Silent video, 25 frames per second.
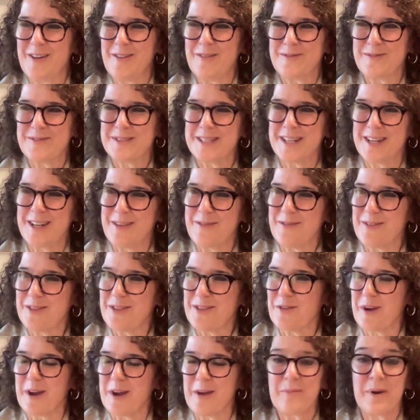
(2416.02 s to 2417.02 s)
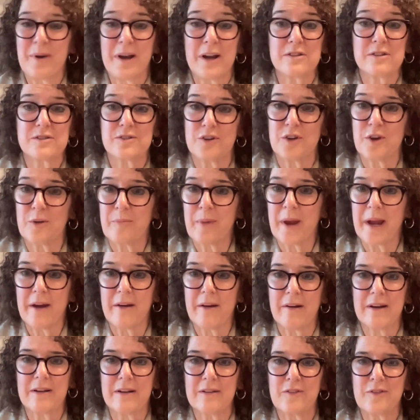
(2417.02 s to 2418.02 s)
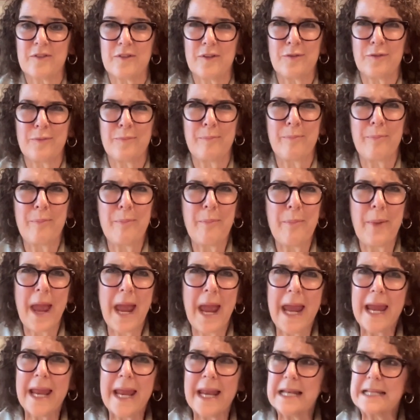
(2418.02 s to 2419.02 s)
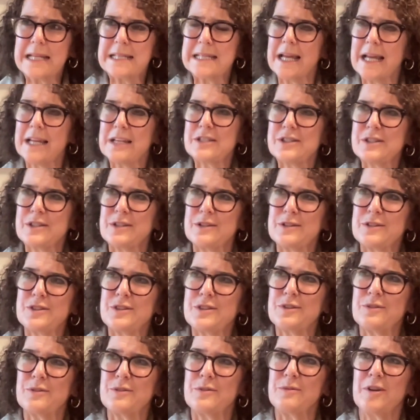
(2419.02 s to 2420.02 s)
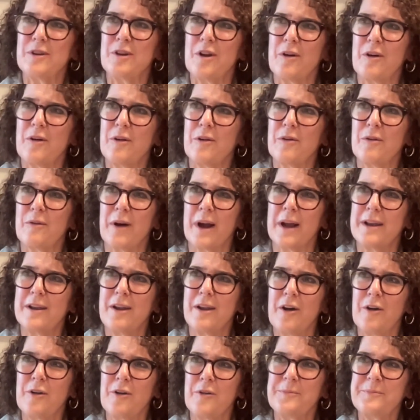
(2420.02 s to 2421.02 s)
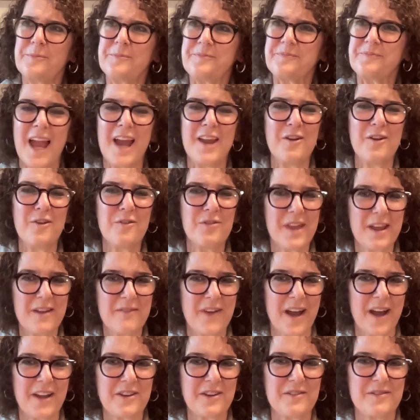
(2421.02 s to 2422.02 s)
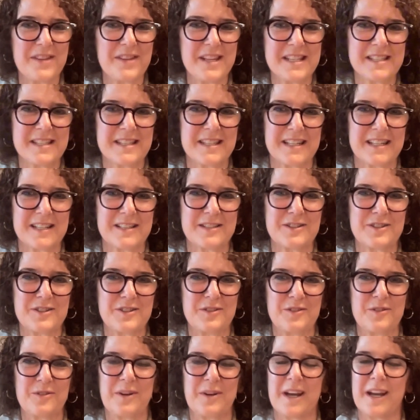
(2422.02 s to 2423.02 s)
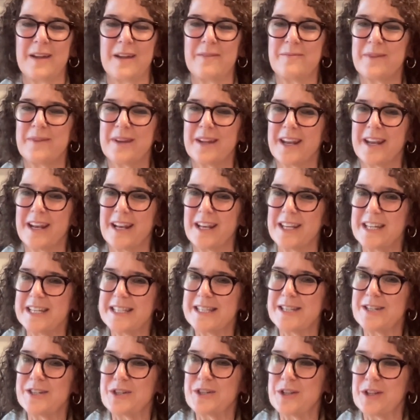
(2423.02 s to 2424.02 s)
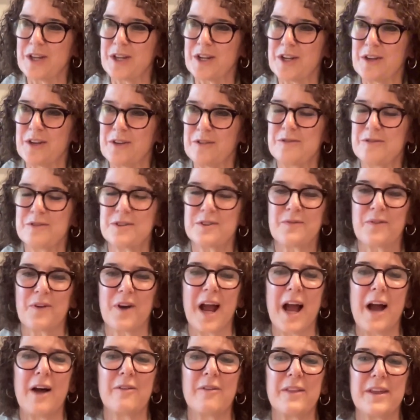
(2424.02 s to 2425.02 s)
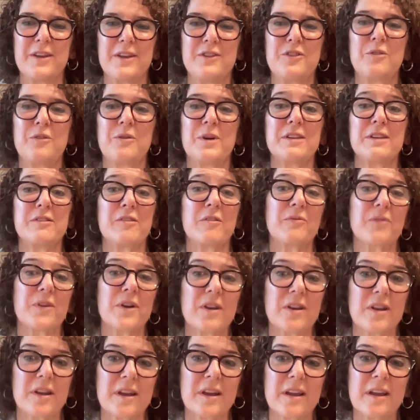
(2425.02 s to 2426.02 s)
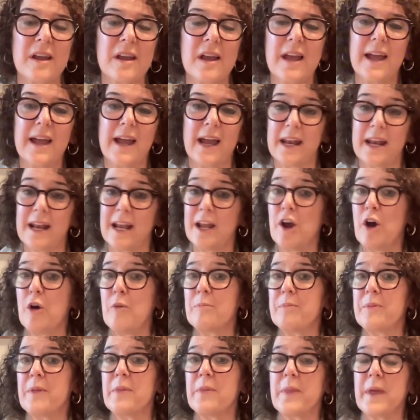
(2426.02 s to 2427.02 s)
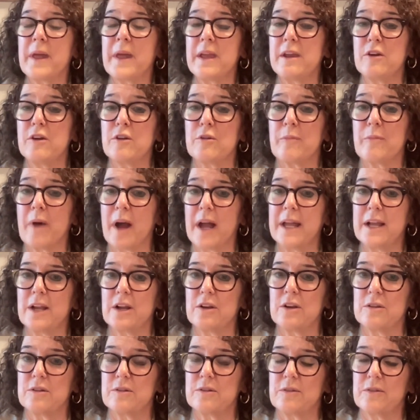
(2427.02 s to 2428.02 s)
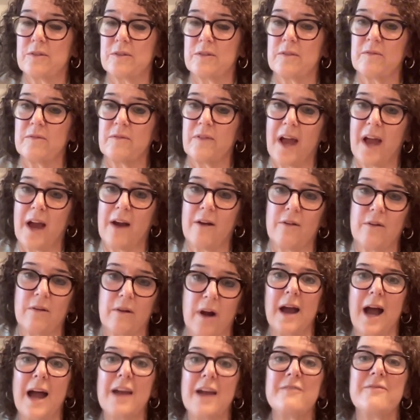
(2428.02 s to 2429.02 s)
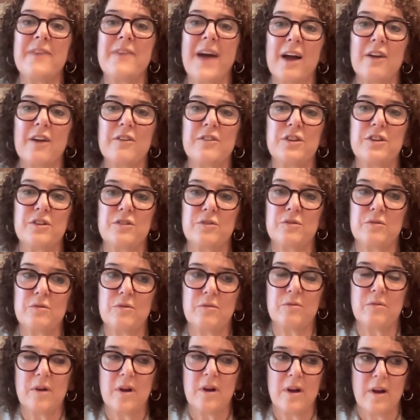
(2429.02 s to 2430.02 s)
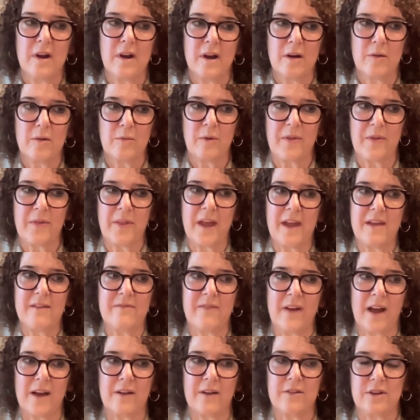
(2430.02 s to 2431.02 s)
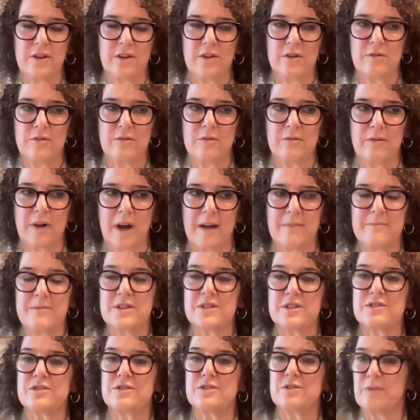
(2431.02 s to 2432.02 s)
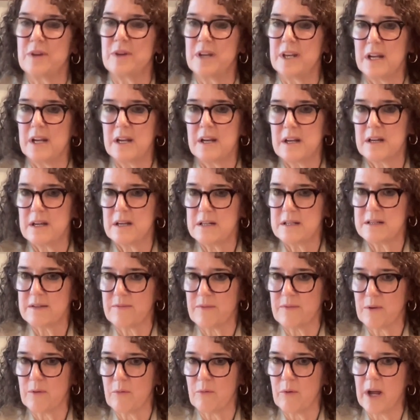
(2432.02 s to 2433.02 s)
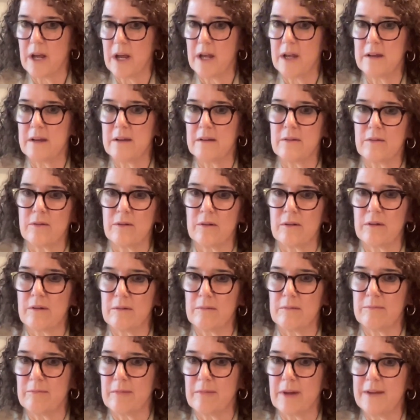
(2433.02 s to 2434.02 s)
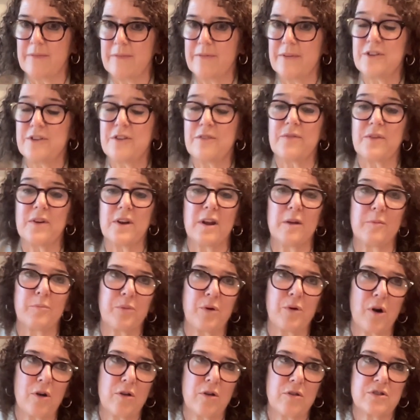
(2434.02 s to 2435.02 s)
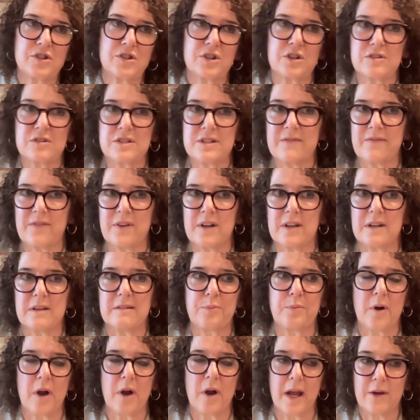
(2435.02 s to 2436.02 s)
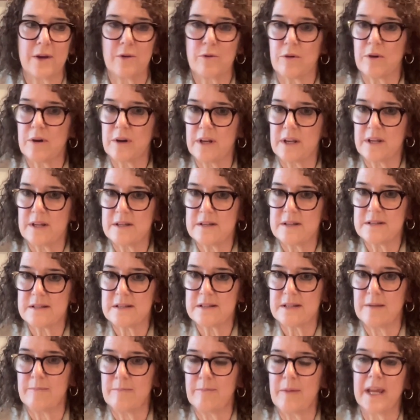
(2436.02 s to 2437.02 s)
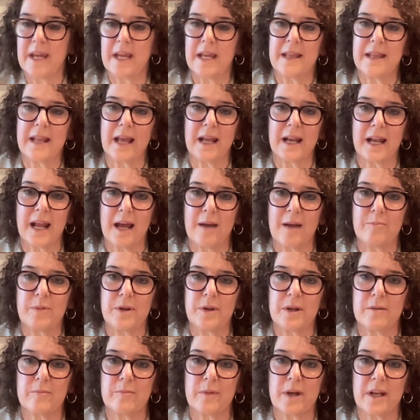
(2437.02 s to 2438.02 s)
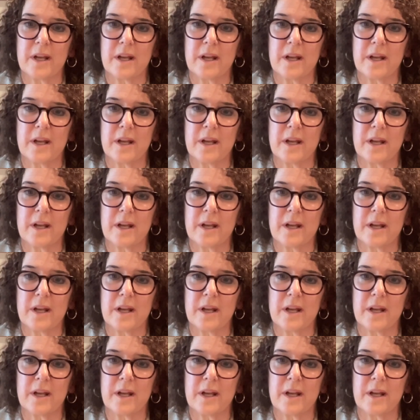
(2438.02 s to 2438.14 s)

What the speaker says: sitting with your grandparents or your parents, just paying attention to, I know they value these things too, and I'm going to listen to the clues for how they do it differently. And I hope that they hear my clues of how I value what they value. I'm just doing it in a different way, or I have a different approach or different priorities in making that happen in my